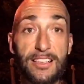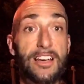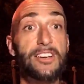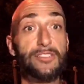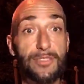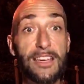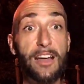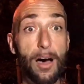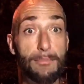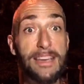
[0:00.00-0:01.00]
So then
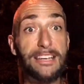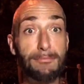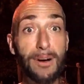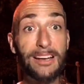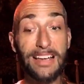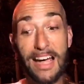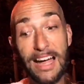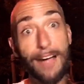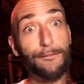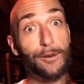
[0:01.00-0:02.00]
I'm making money. I
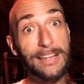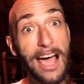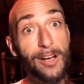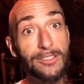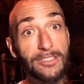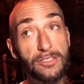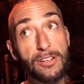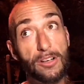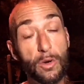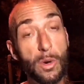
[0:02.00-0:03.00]
got free housing. Do you know
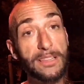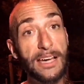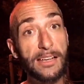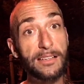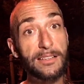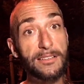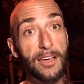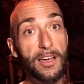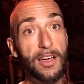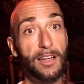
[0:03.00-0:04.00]
how quick that is?
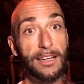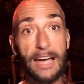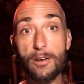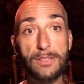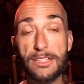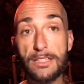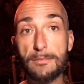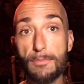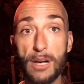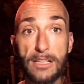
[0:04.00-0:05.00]
Like, I don't need any
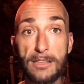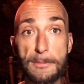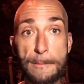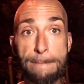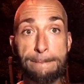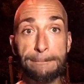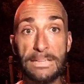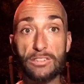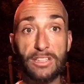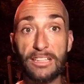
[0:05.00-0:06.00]
money,
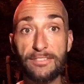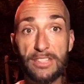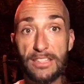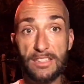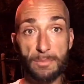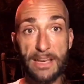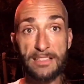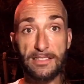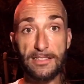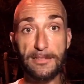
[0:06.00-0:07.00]
to live at these
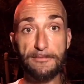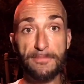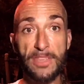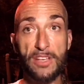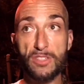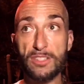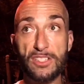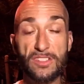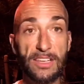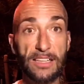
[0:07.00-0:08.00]
spaces. So let's
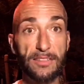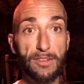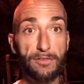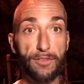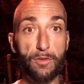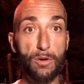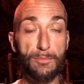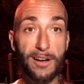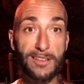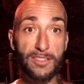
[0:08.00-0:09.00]
just say I lived there for 4
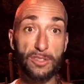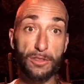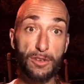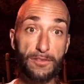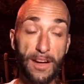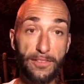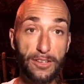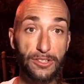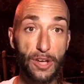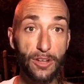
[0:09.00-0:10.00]
months,
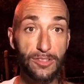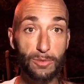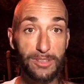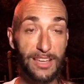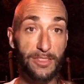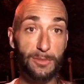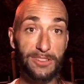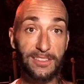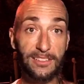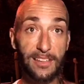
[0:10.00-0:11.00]
$3,500. What is that? 3,
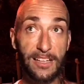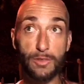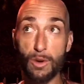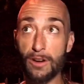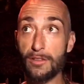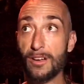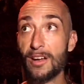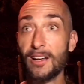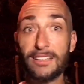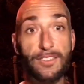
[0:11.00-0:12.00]
6, 9, 12.
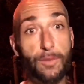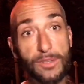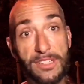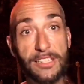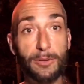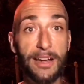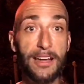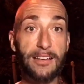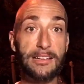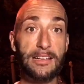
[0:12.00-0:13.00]
That's 14
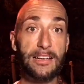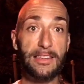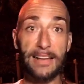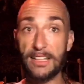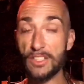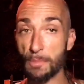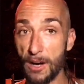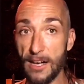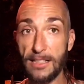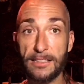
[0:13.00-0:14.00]
grand that I just
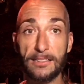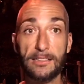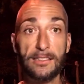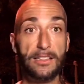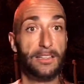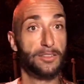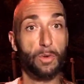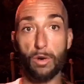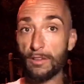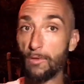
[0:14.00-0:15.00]
pocketed to
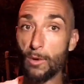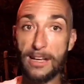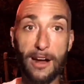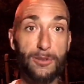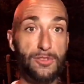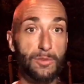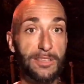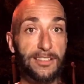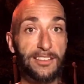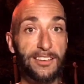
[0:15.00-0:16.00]
work 40 hours a week,